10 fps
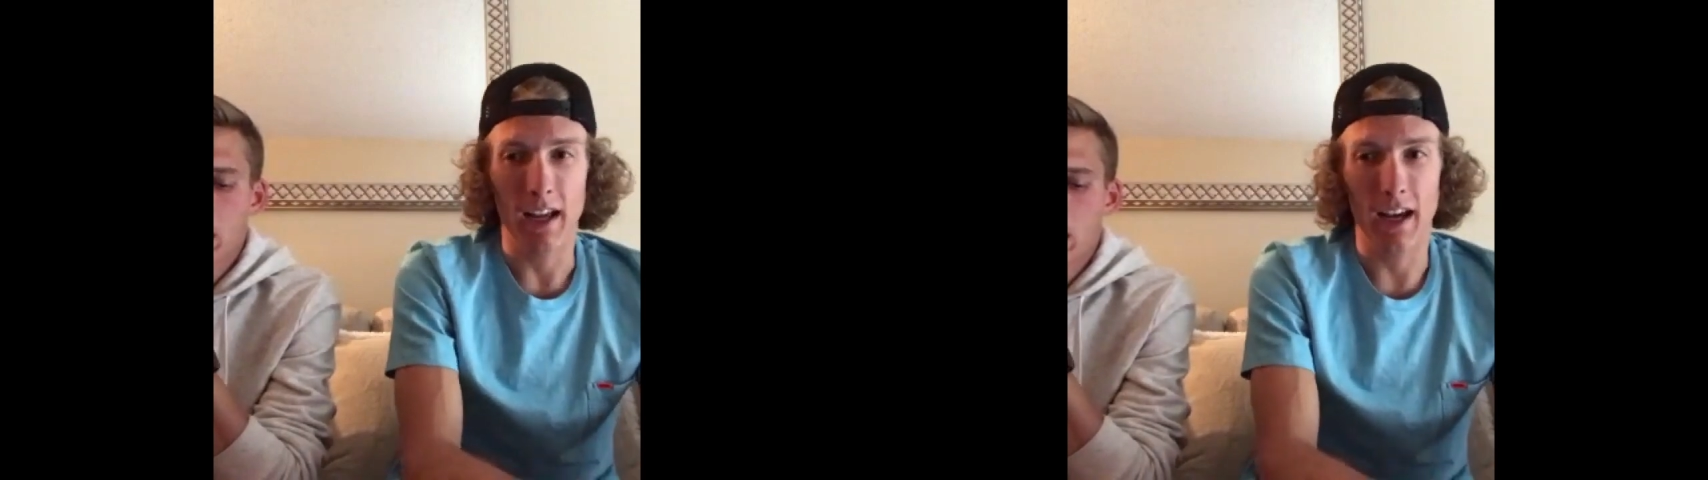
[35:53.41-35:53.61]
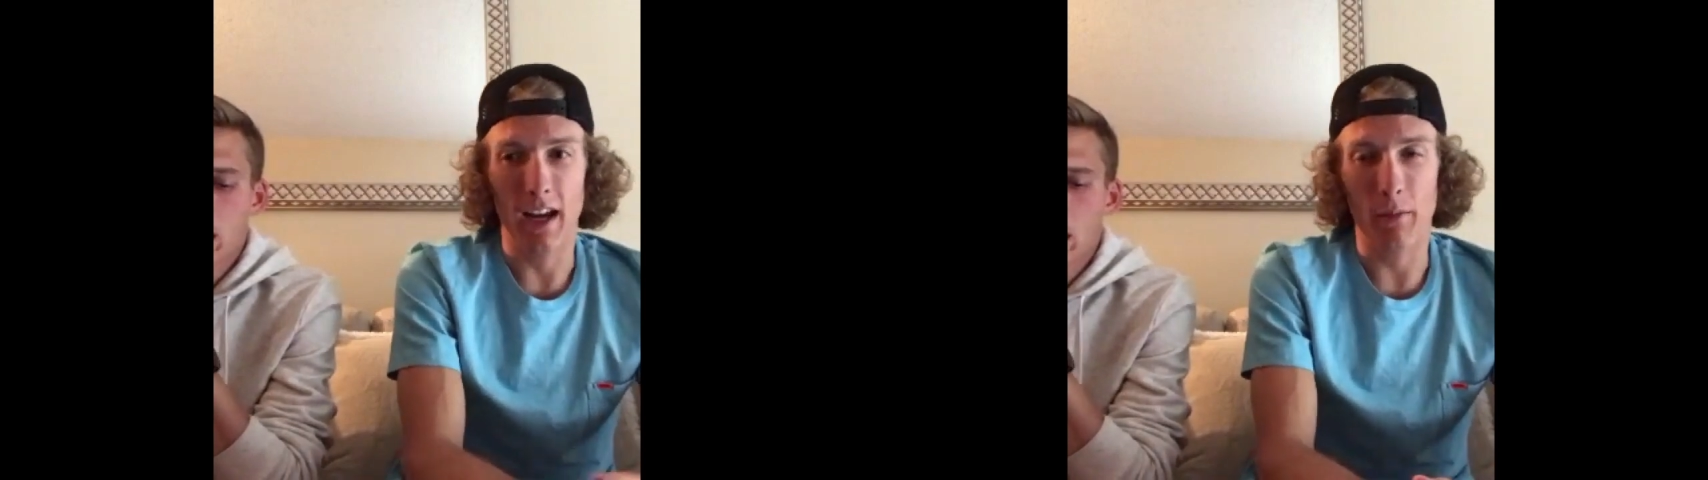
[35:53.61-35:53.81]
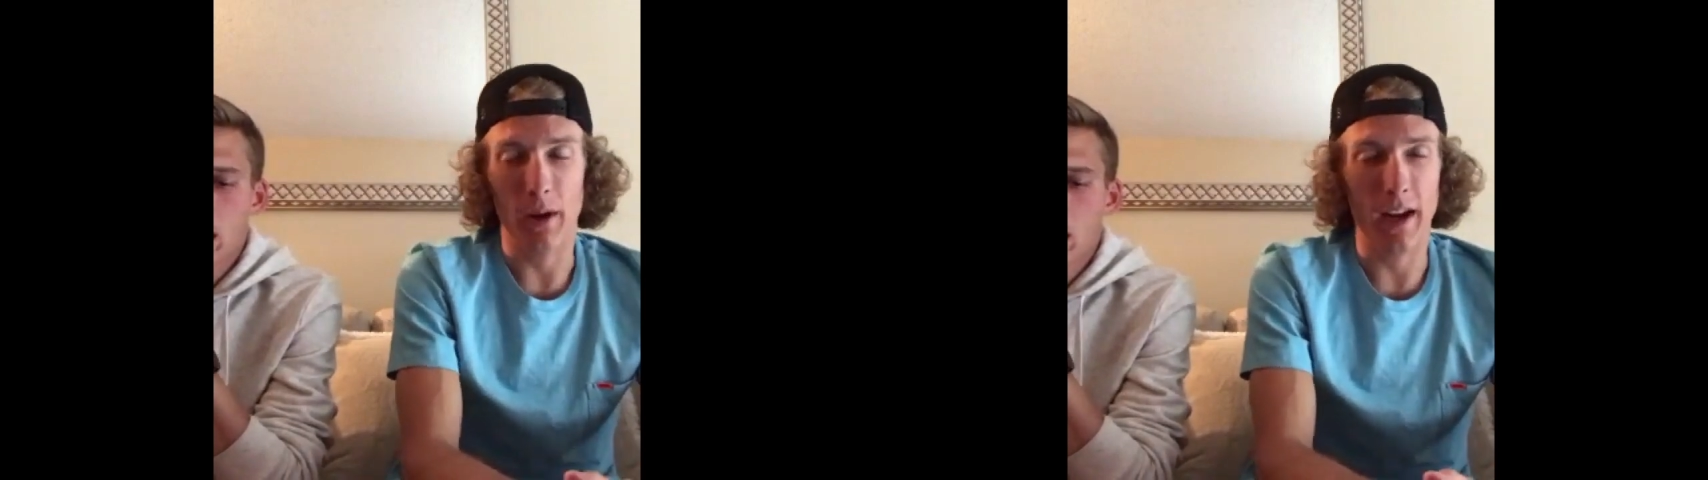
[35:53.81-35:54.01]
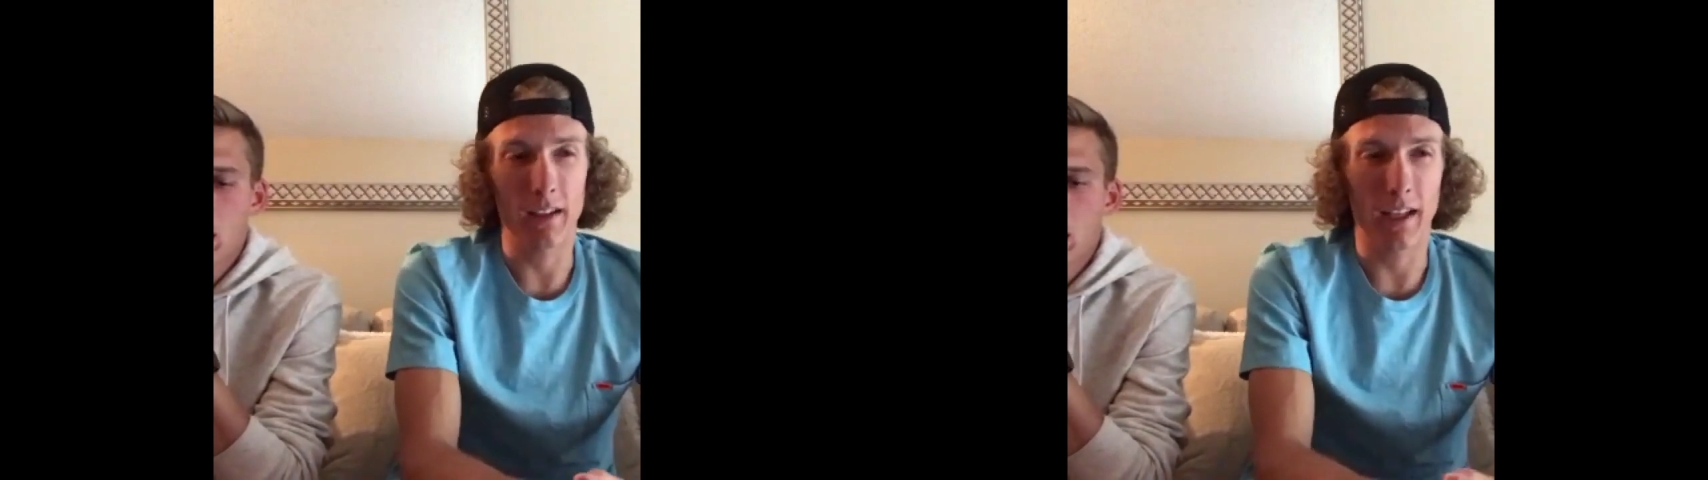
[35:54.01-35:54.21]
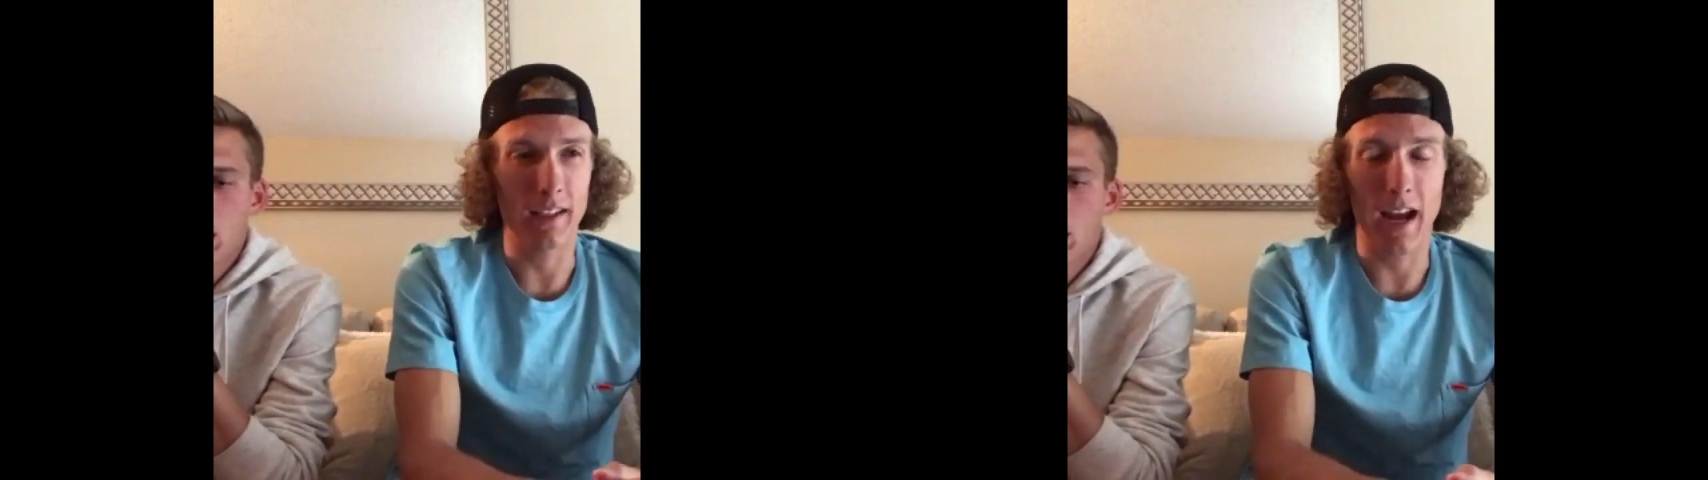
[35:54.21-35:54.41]
and I
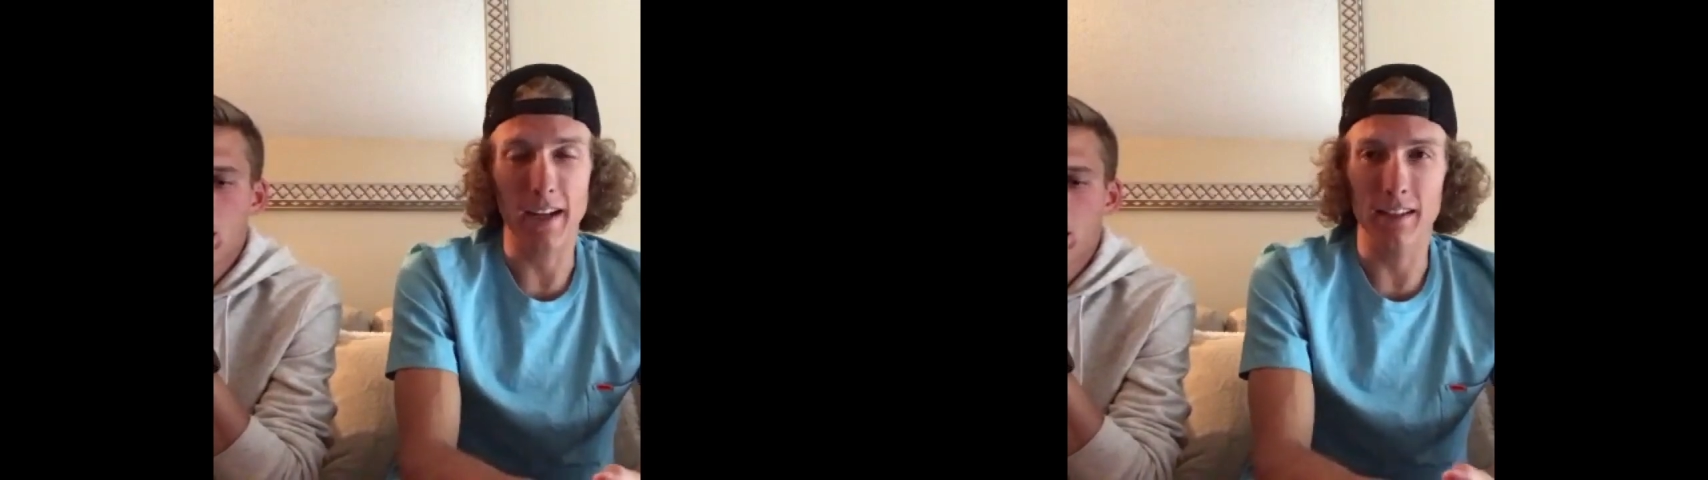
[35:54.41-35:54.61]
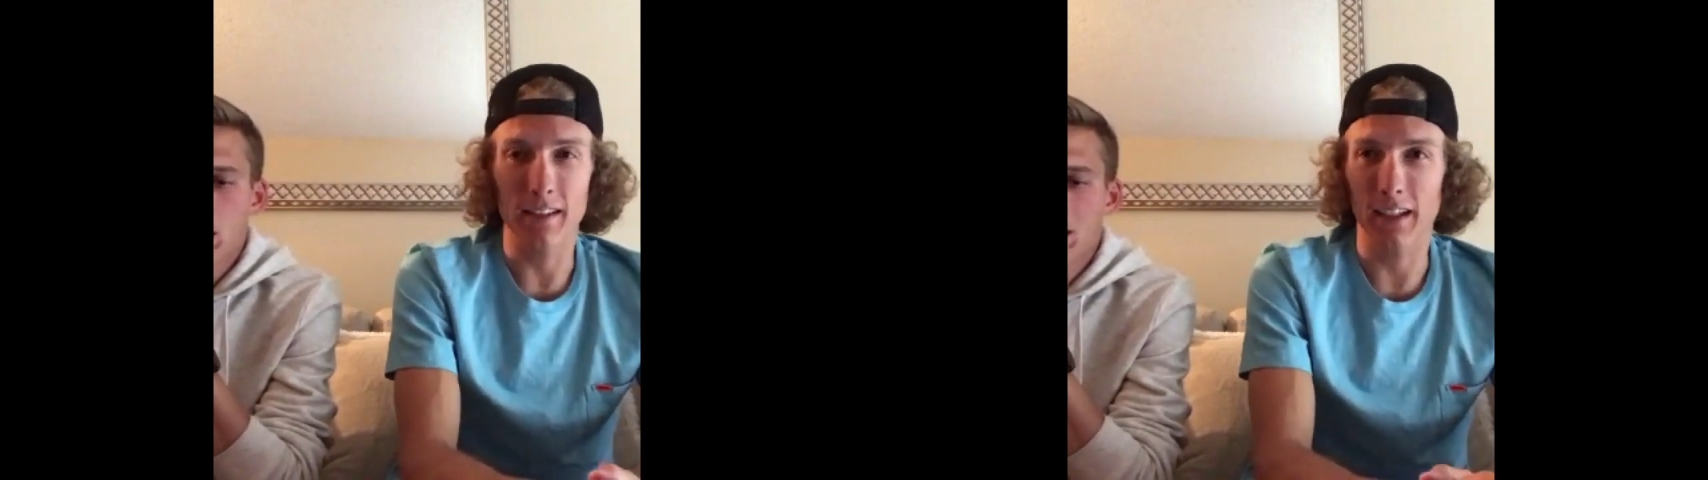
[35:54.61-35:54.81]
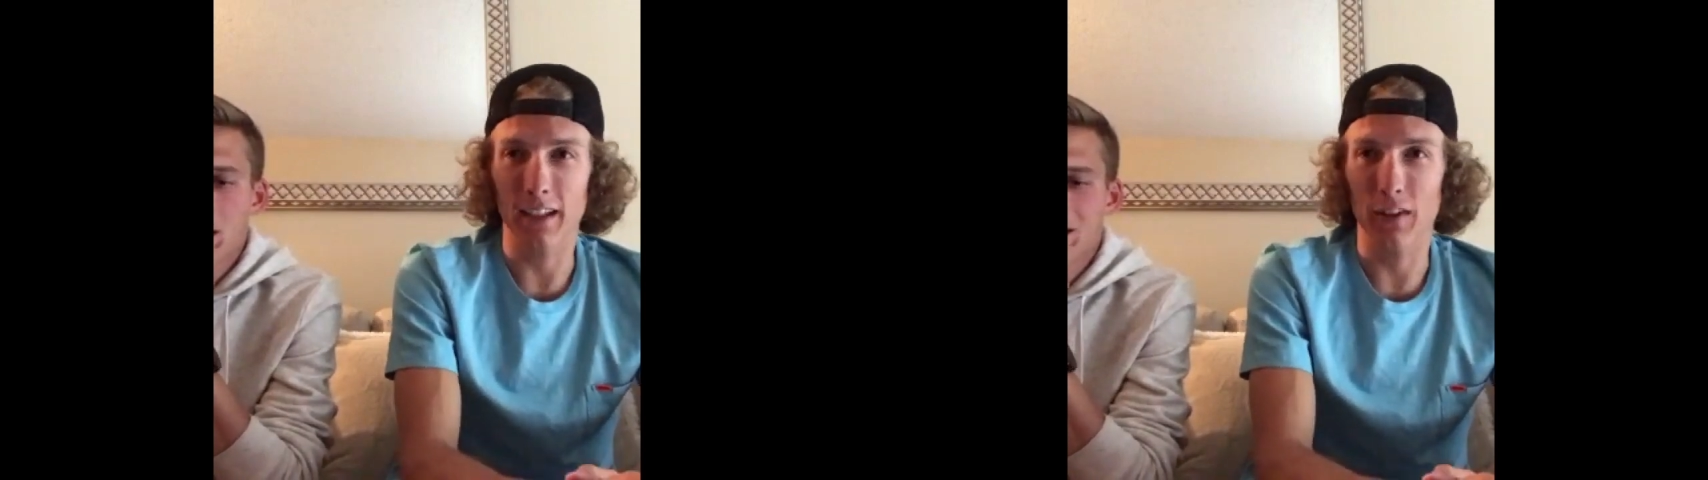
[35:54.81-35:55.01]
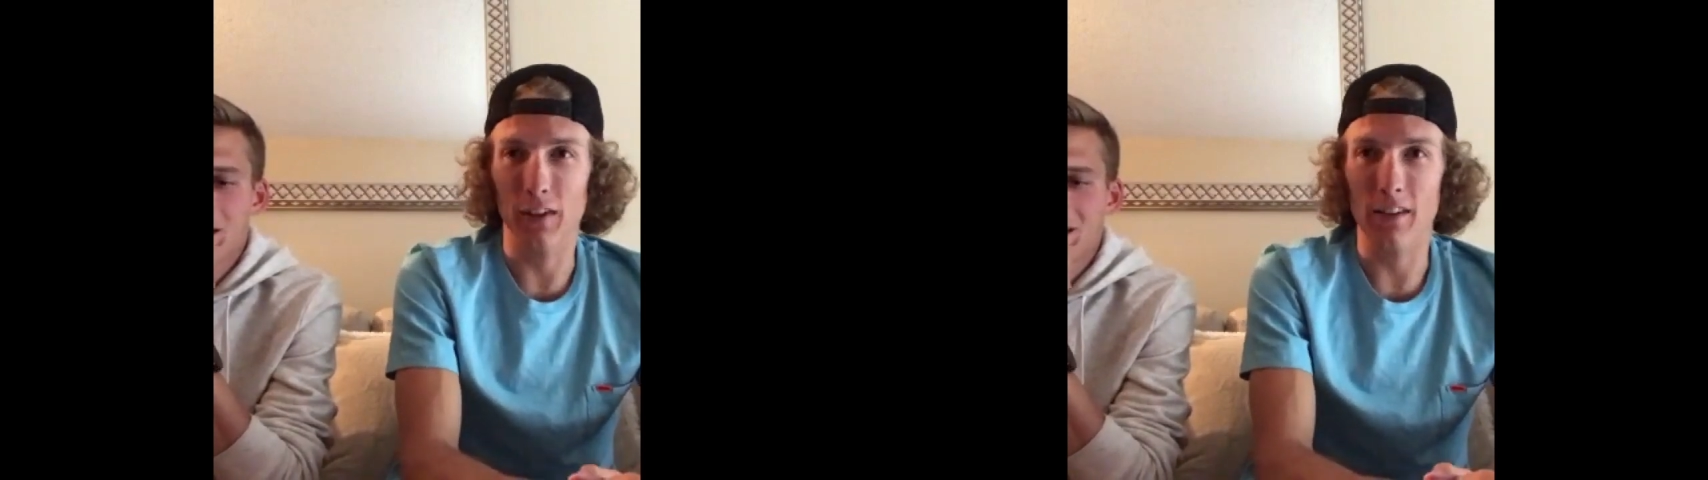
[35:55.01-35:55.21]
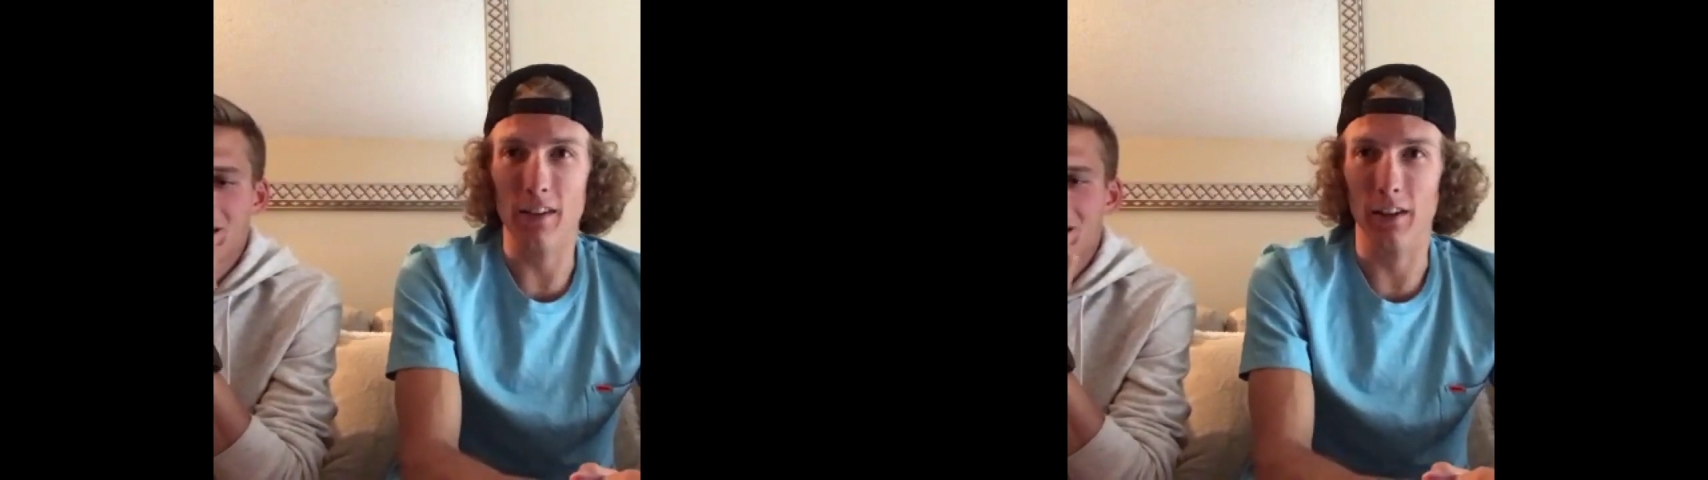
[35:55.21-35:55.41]
ran like 90
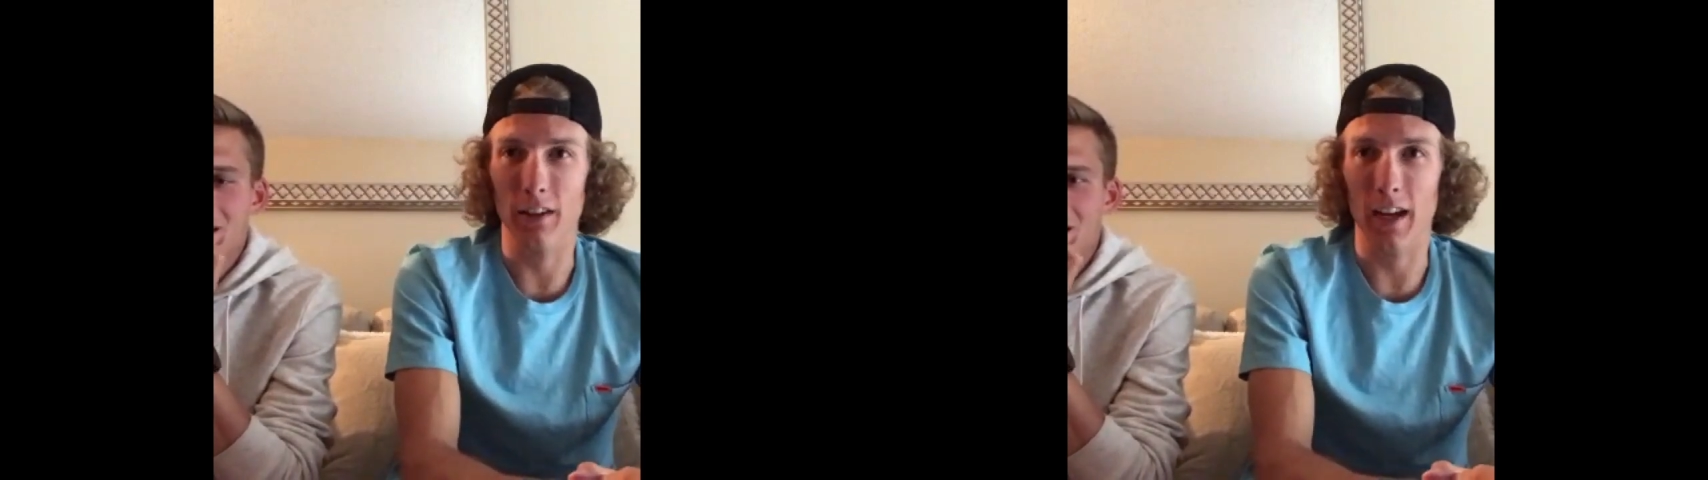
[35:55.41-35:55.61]
seconds faster